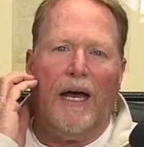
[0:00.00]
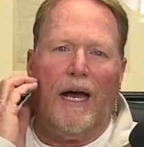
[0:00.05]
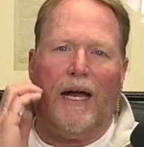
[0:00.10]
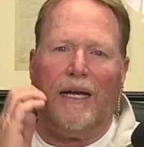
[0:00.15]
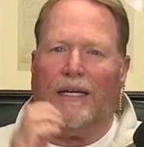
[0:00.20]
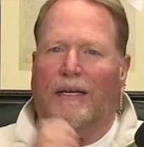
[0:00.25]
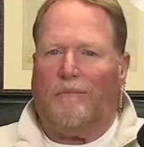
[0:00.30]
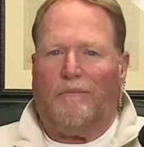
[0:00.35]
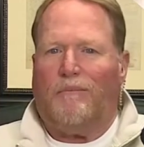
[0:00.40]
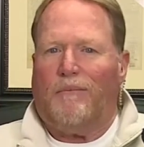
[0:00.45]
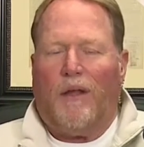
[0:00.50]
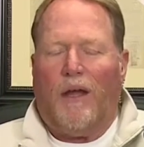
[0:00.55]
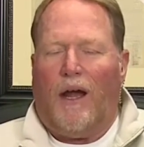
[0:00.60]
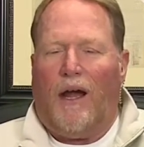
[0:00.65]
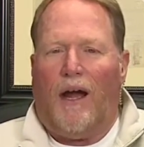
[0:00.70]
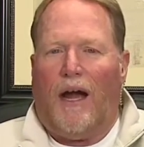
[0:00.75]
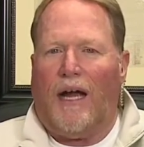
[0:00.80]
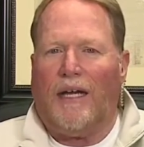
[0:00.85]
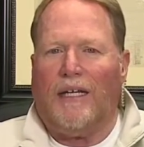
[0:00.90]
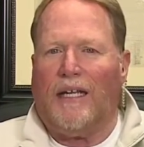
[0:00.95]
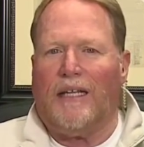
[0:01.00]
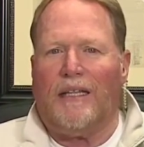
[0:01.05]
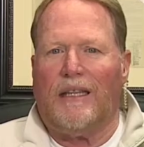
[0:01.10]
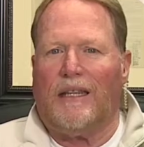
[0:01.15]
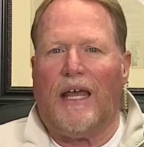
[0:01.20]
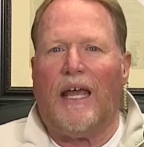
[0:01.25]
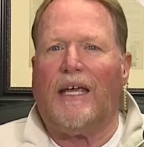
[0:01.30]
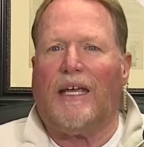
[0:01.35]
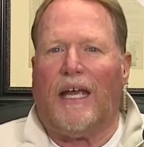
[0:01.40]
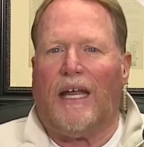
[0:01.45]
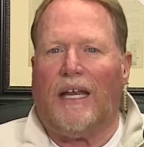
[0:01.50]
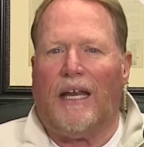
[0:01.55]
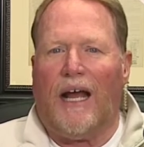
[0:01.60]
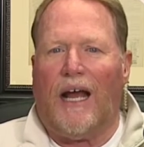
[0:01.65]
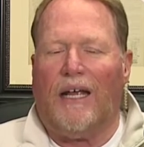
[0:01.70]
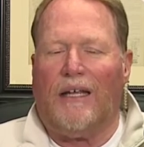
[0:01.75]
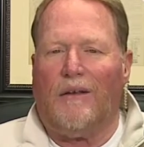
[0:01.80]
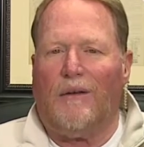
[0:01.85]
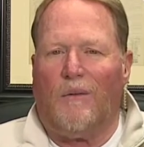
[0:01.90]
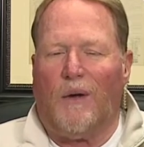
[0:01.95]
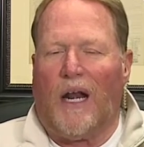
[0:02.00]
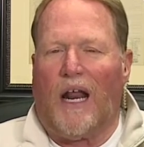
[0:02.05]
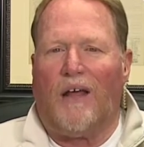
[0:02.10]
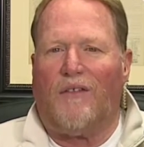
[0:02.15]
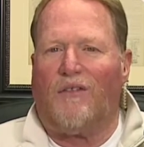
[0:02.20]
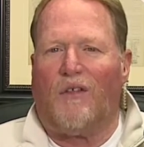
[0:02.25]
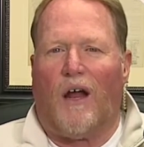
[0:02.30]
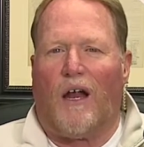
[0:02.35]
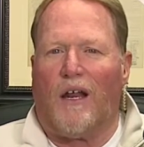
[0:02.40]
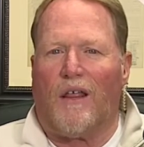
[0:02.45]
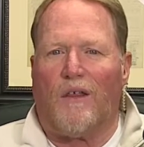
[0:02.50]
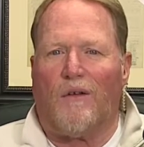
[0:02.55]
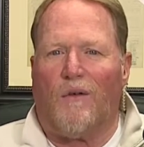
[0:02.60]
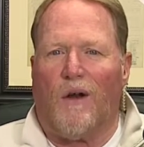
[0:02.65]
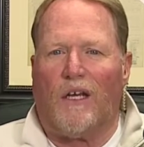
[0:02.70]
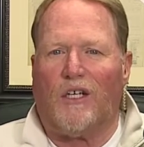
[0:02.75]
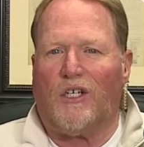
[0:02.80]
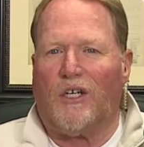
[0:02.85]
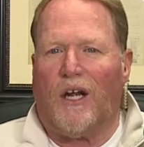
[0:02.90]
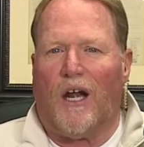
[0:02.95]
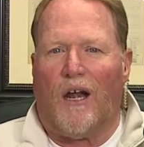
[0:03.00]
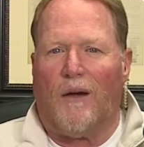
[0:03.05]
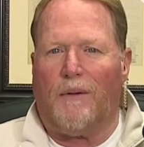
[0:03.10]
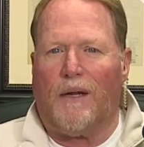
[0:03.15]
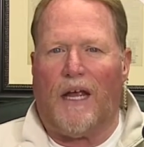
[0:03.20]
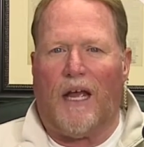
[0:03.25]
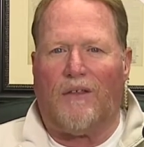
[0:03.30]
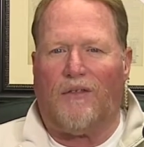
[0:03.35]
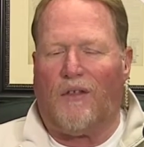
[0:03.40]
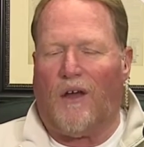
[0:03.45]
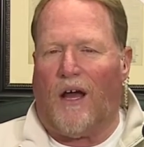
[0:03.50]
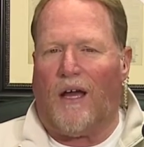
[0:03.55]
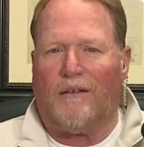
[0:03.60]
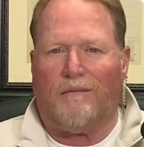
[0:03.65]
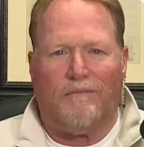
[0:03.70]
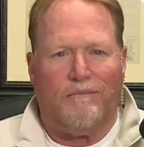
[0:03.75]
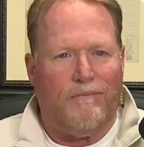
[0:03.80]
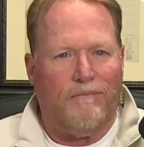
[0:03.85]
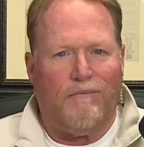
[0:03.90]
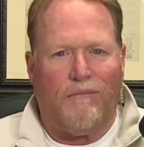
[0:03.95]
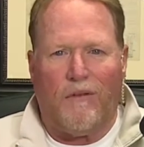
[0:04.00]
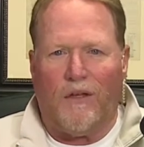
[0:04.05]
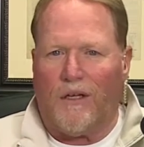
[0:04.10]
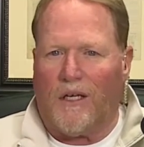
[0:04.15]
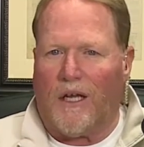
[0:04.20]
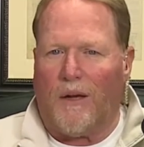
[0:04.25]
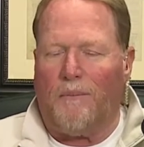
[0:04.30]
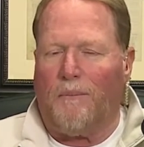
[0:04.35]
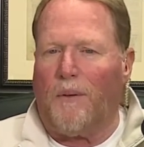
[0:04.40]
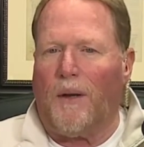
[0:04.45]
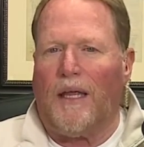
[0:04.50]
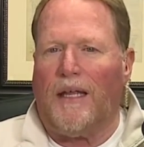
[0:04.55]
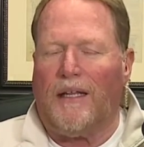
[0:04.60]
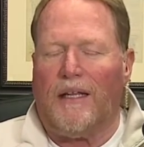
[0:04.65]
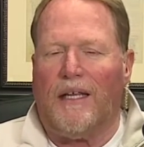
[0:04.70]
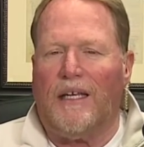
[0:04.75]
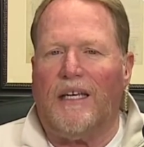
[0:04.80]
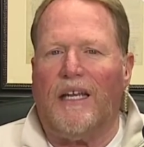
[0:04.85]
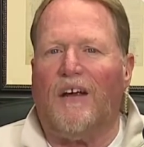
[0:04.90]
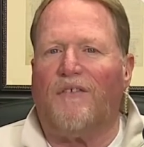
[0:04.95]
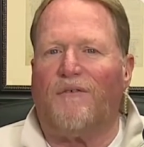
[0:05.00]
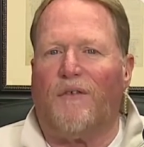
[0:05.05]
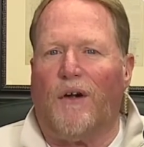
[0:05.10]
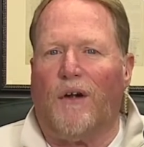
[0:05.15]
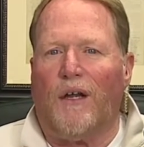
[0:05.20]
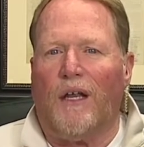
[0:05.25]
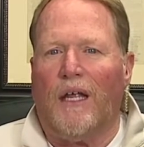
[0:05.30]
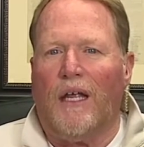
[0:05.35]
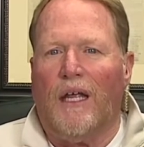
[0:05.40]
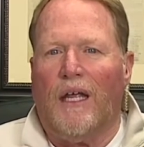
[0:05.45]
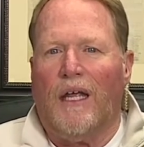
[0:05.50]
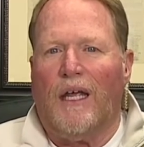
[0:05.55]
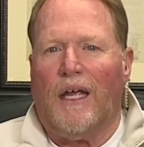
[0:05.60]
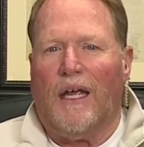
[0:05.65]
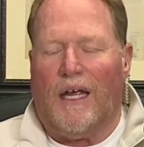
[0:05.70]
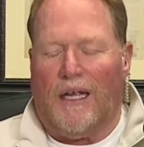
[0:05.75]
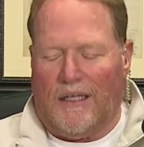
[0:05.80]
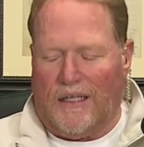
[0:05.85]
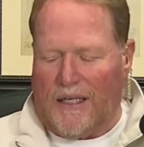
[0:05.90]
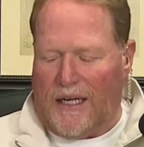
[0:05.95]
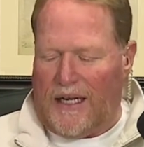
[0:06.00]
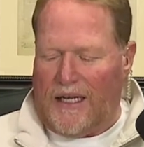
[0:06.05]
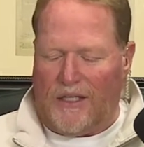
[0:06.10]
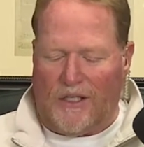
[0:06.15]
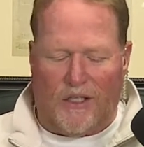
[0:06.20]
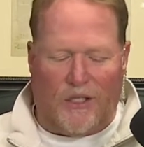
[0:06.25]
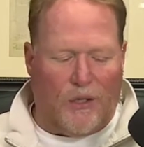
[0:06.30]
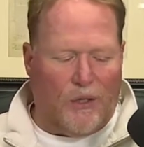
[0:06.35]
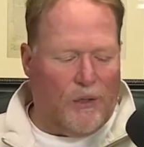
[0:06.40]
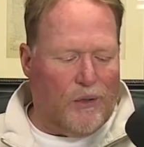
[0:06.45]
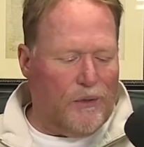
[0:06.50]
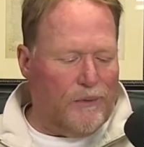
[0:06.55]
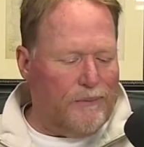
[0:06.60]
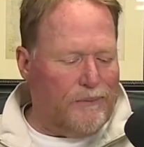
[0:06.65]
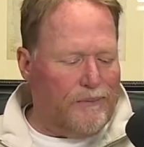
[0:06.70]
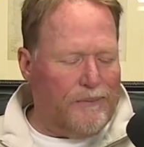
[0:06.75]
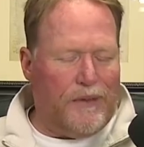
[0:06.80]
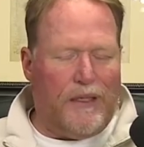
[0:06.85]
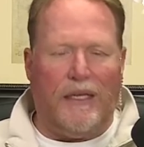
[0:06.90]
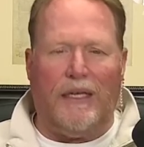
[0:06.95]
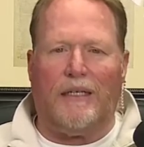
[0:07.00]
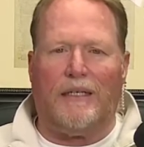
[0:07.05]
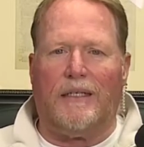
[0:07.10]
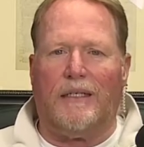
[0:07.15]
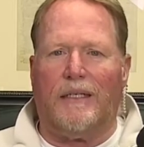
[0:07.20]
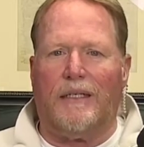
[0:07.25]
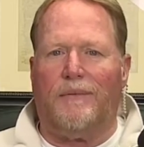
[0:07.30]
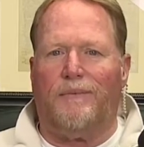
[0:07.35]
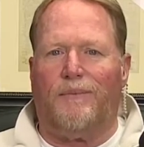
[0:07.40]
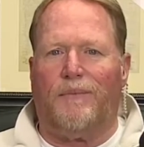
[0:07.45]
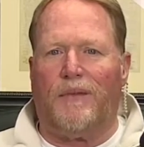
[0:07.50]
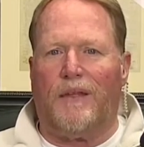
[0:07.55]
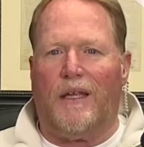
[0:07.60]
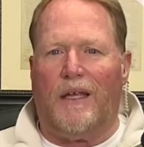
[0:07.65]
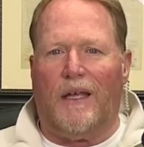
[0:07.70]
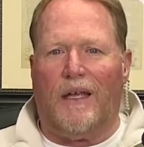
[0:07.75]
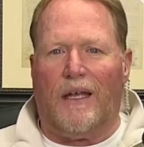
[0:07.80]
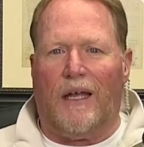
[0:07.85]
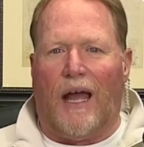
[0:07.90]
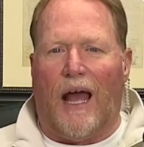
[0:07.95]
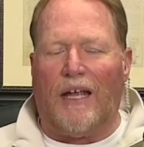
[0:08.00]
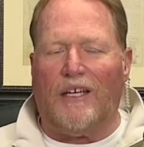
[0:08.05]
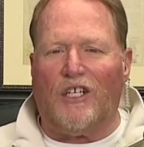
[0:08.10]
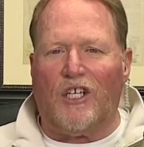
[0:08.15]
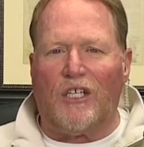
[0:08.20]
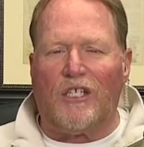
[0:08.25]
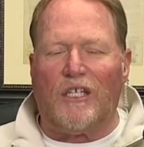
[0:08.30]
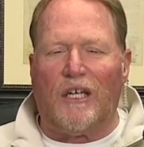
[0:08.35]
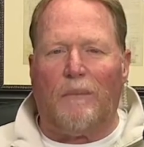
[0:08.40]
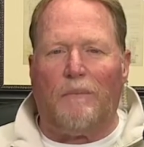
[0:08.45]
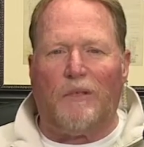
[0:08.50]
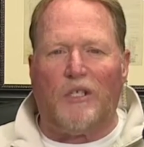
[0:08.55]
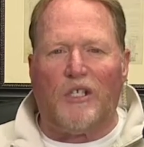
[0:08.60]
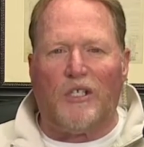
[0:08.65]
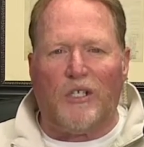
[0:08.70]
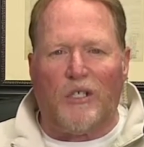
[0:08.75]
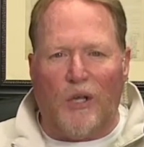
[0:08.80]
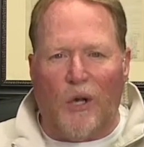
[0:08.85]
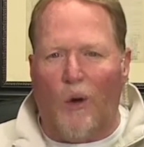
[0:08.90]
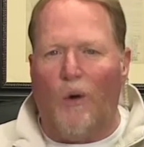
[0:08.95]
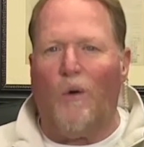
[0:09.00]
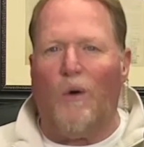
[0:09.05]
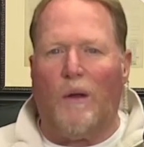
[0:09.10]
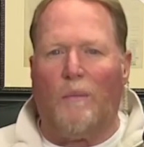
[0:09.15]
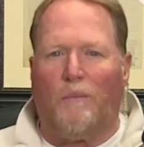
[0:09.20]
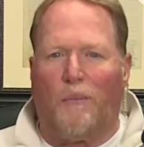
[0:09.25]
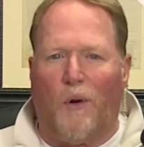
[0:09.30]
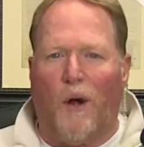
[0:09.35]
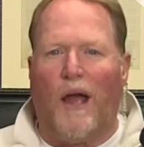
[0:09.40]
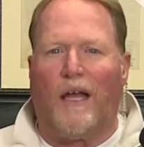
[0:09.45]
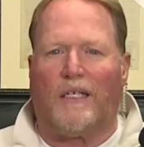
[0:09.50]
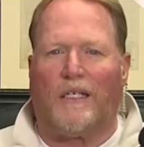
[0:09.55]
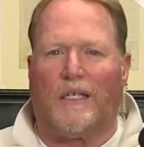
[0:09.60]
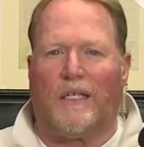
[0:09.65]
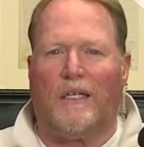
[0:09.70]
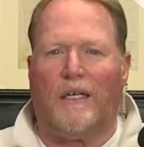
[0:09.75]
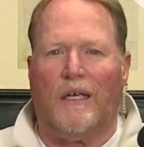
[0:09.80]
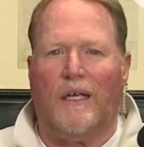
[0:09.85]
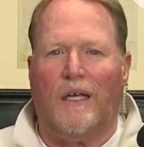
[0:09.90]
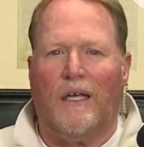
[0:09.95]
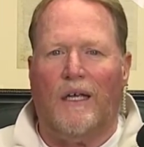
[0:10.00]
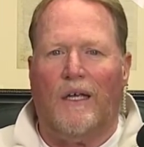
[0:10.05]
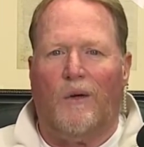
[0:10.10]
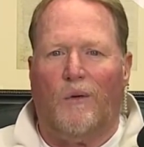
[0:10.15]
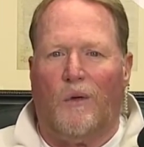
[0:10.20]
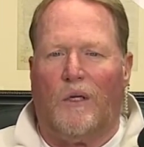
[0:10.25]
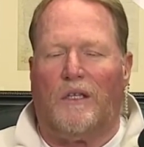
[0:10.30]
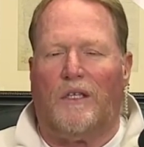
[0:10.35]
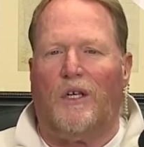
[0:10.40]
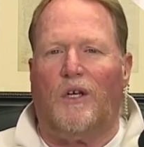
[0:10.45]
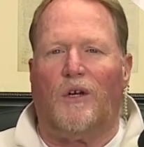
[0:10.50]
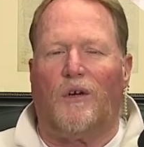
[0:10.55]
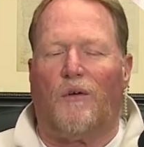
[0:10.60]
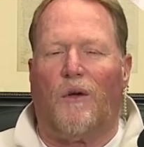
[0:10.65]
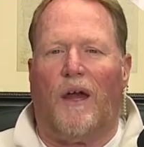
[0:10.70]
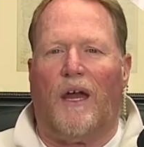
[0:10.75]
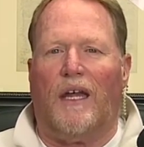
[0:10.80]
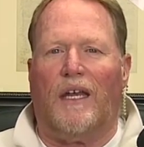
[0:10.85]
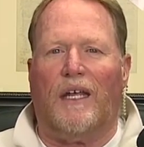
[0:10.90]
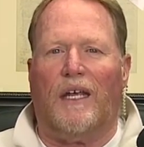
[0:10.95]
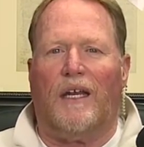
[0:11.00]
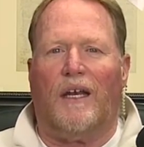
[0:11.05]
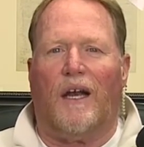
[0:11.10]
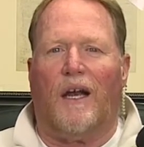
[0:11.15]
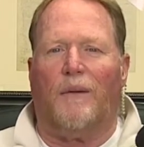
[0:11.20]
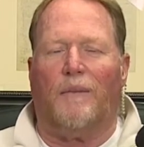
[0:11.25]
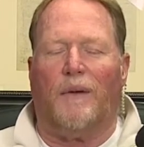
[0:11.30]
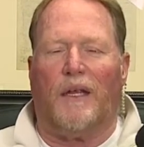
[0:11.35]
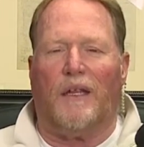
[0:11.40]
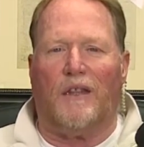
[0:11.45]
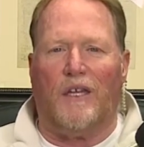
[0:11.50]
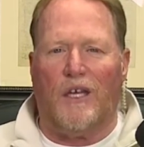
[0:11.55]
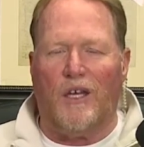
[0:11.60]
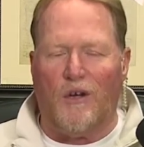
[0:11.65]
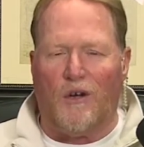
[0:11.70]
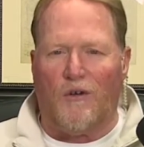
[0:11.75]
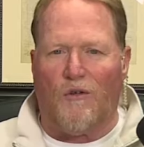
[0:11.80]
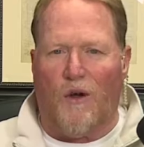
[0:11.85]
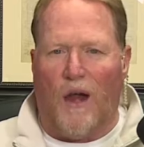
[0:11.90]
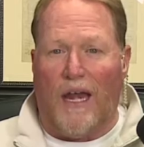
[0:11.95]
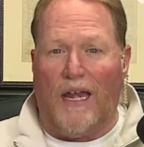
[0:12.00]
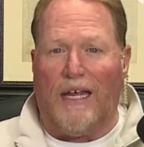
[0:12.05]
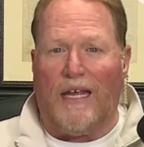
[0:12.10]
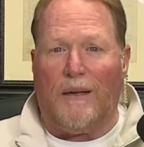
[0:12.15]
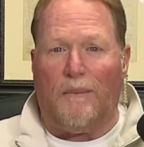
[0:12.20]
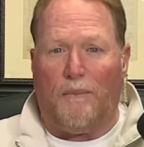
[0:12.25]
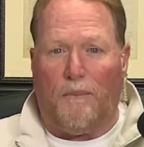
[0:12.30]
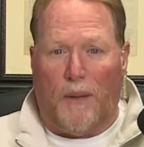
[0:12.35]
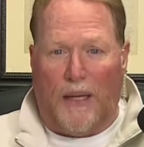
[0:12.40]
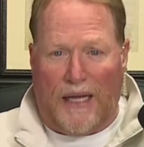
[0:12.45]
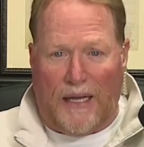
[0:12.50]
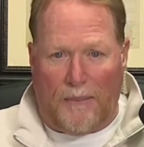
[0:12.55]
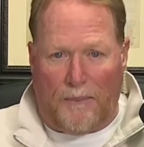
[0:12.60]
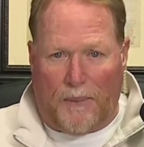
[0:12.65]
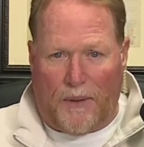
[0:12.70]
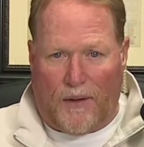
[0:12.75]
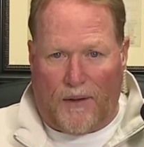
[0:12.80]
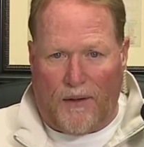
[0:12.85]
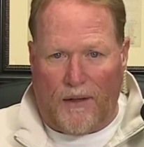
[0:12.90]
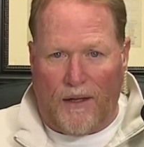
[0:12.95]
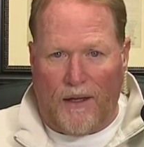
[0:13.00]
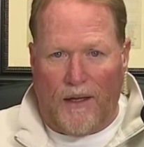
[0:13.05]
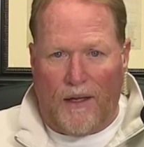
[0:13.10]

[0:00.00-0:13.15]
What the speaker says: I didn't think it. When I thought of the Russian army, I thought completely different. And so I just am so impressed with the Ukrainian army, the Ukrainian people,